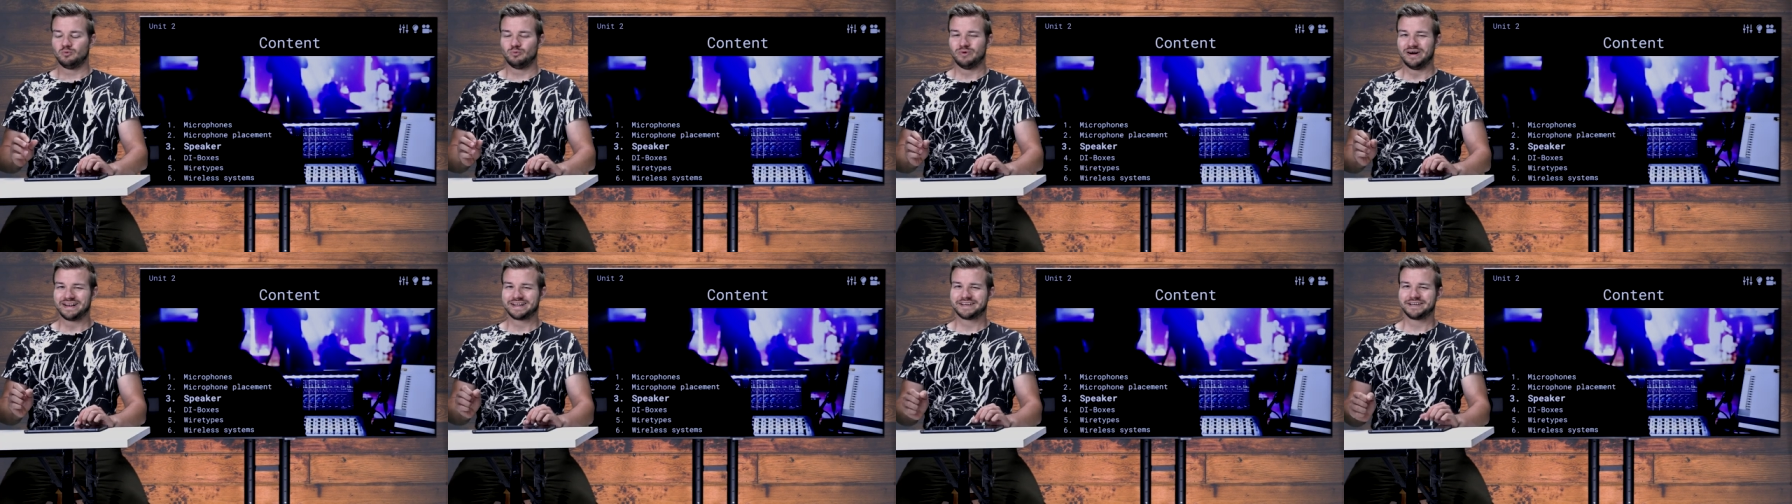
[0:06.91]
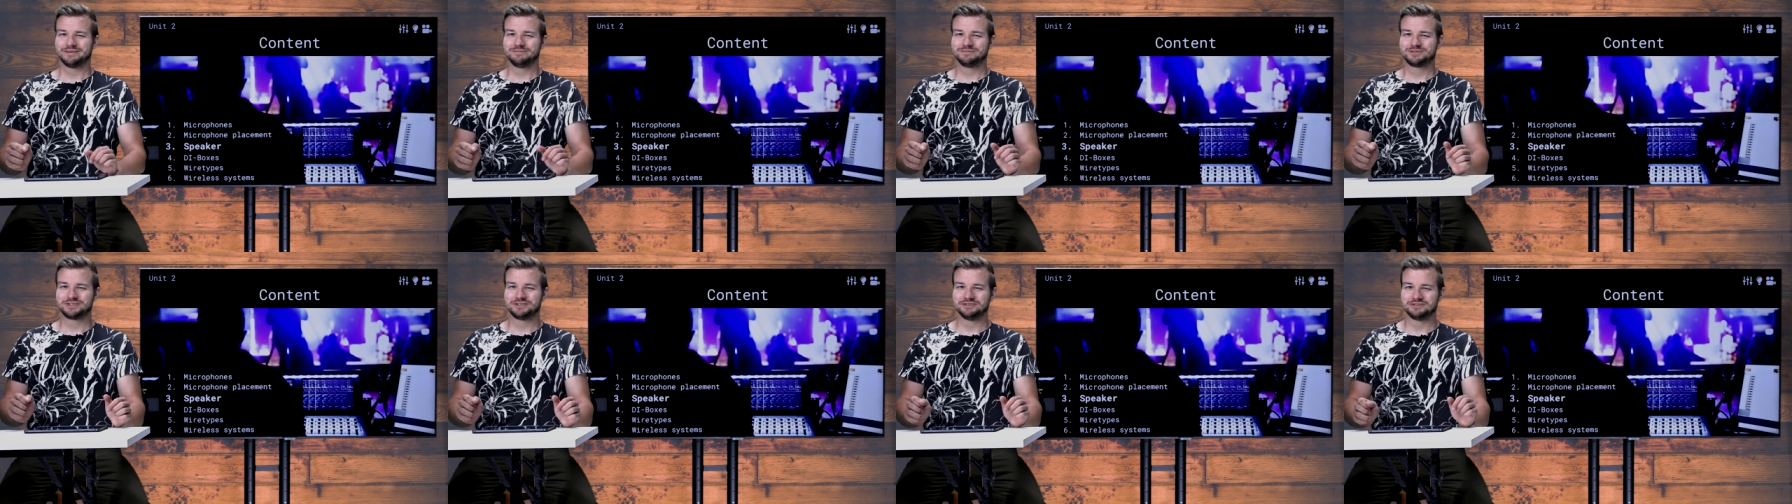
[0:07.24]

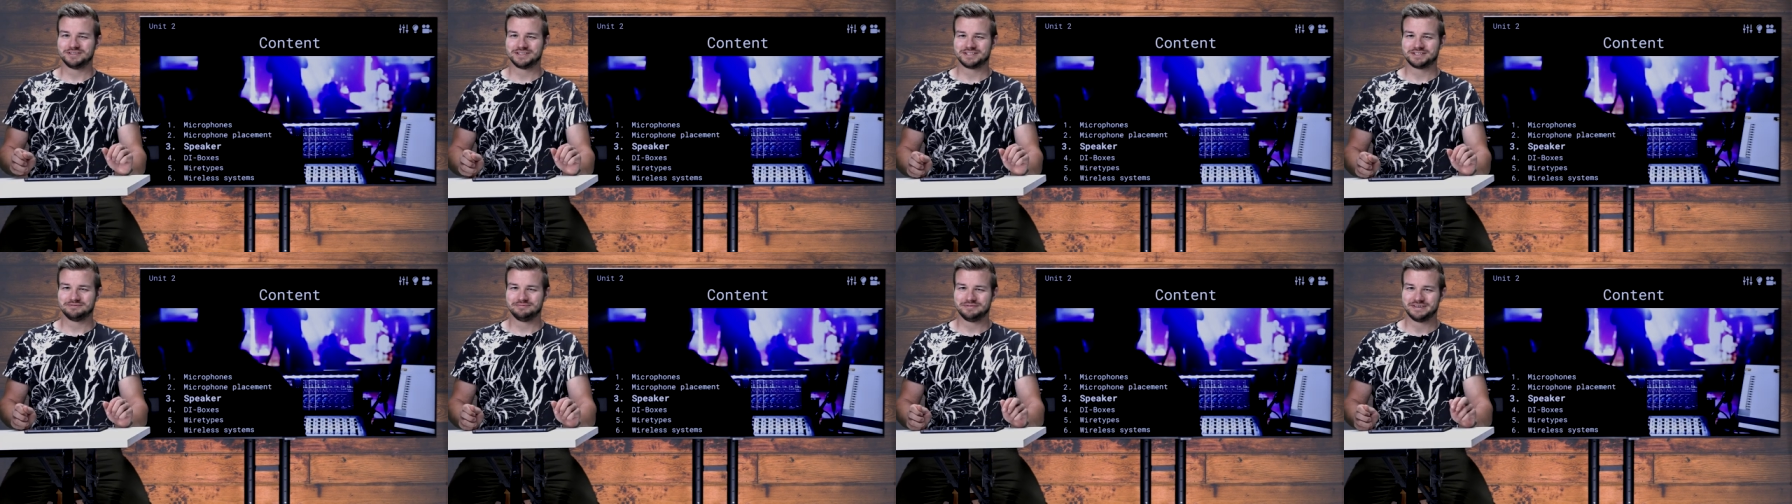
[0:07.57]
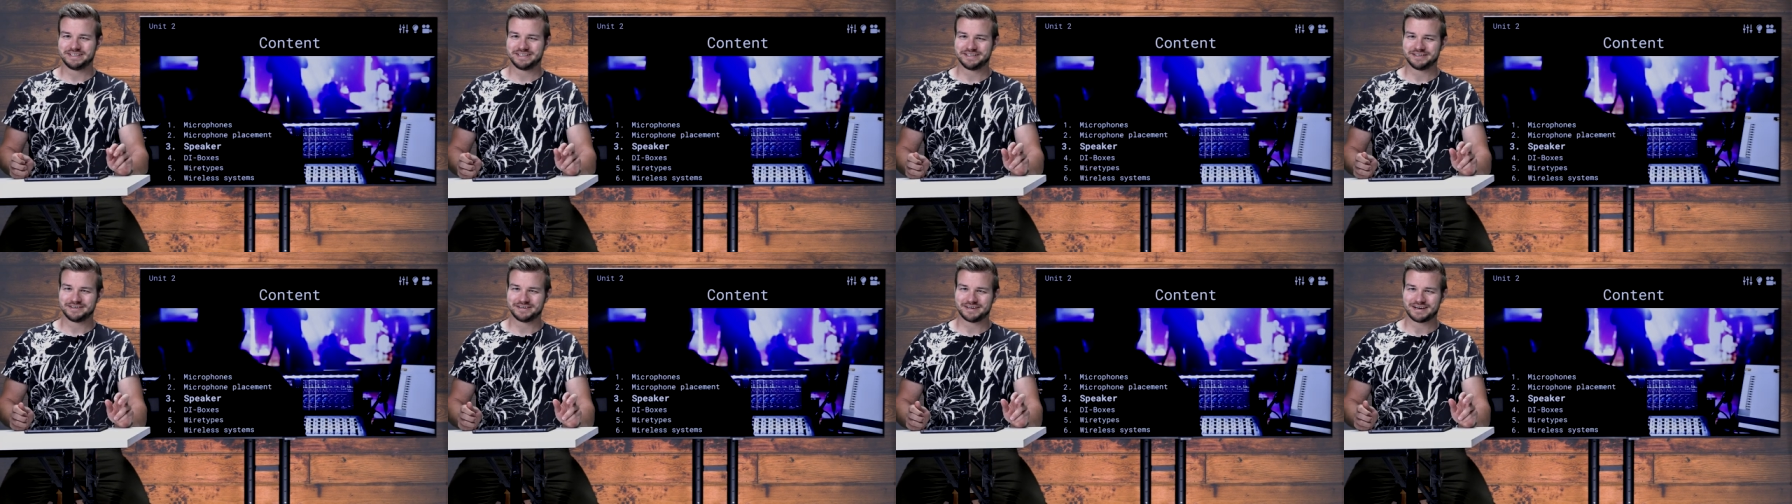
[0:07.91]
Welcome to this
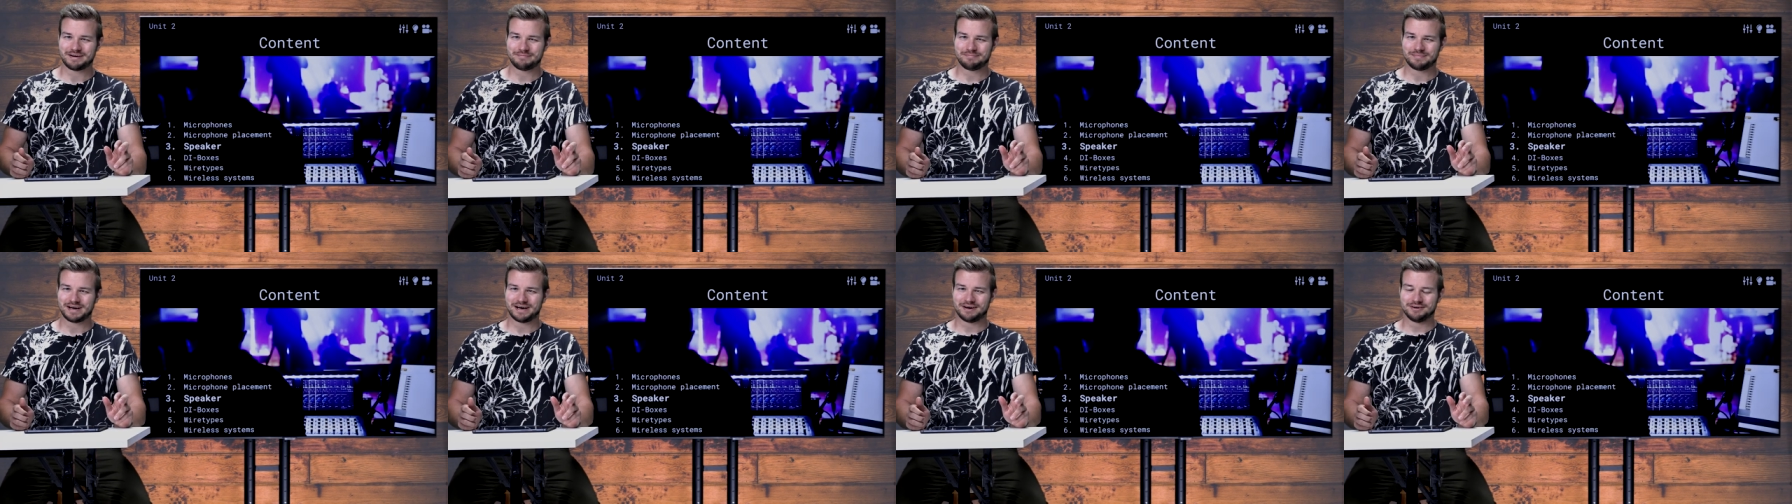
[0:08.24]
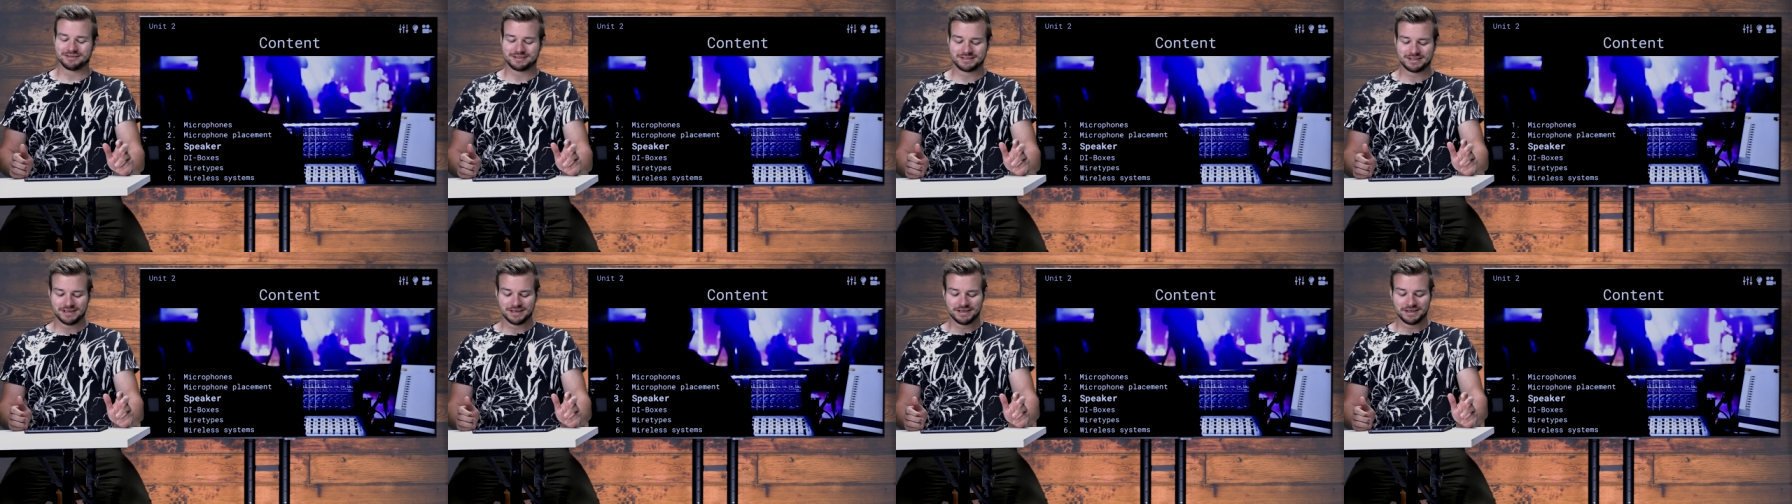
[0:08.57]
video
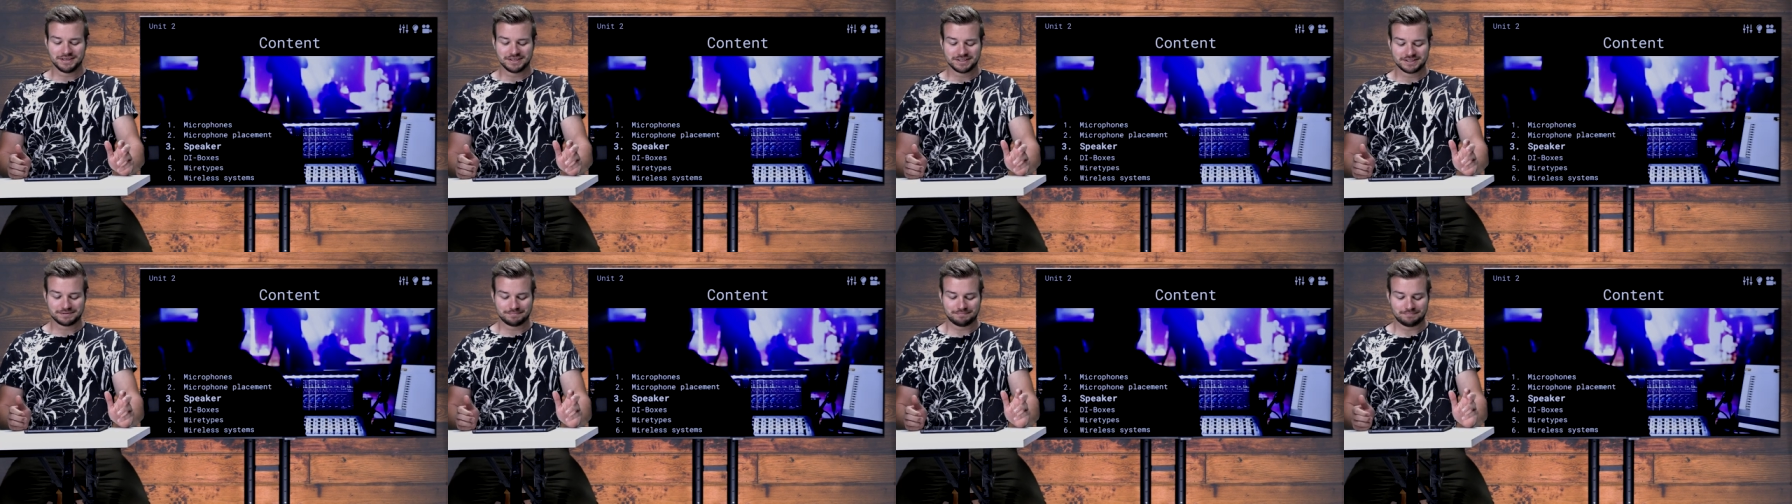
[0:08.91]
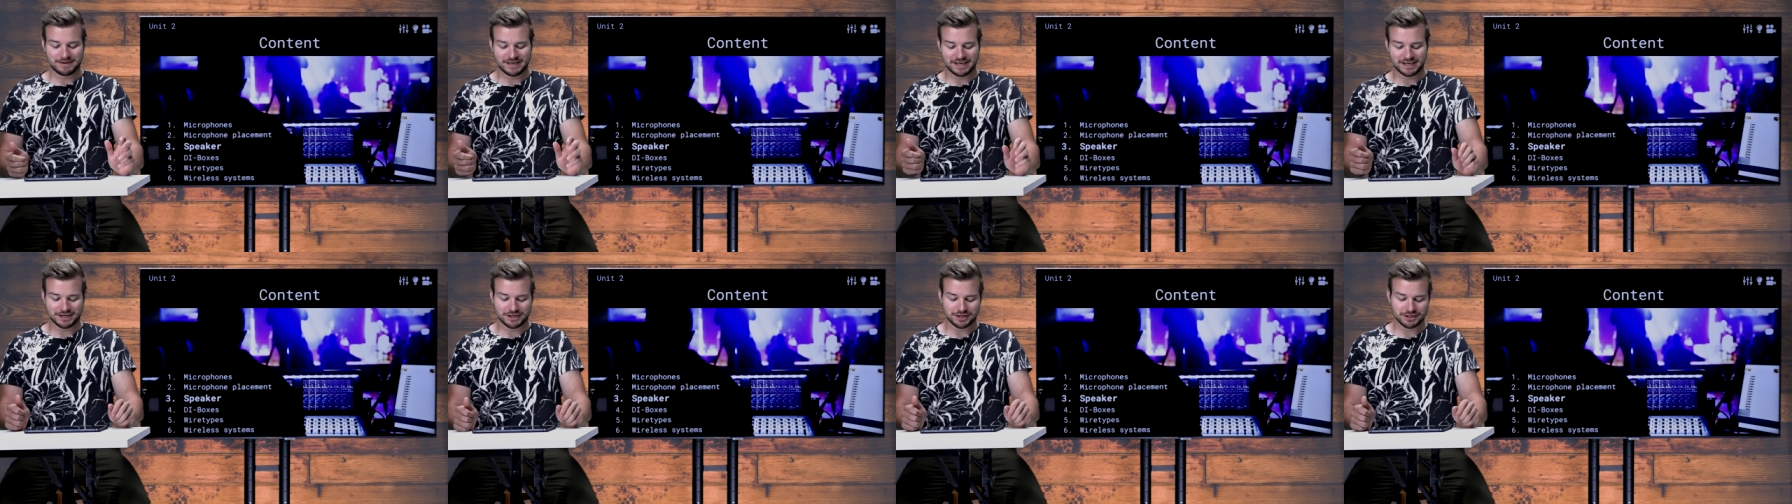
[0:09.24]
about
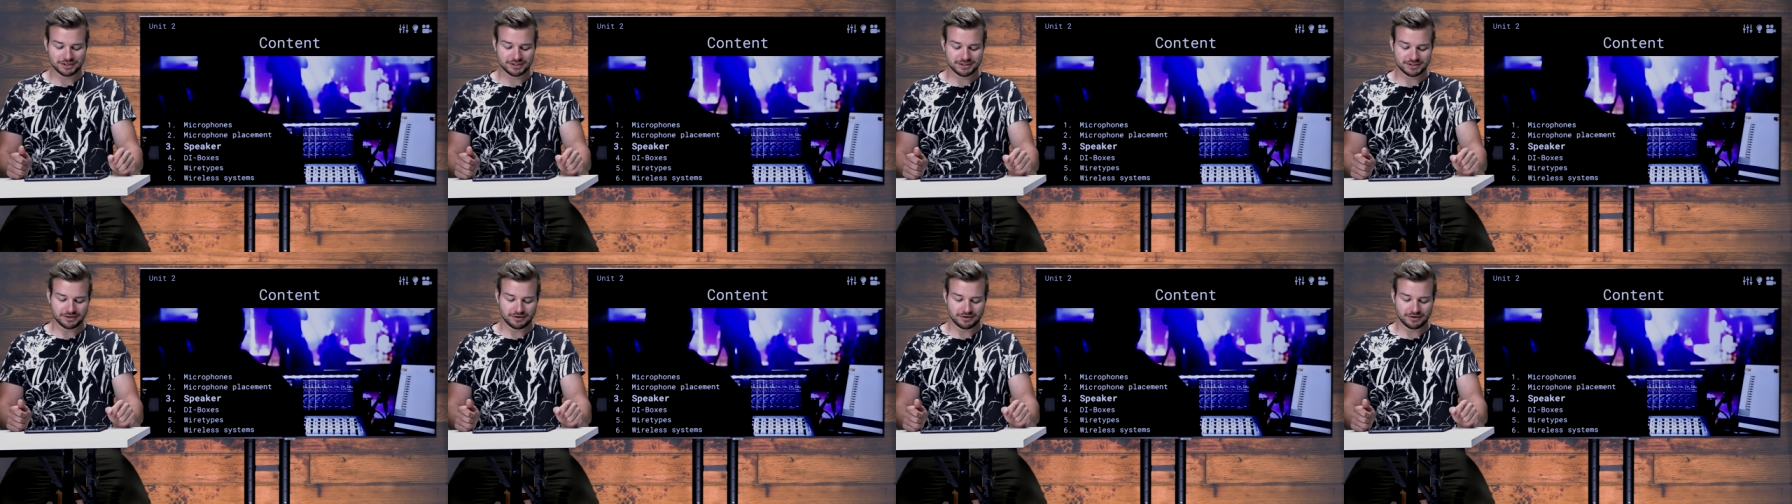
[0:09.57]
speakers.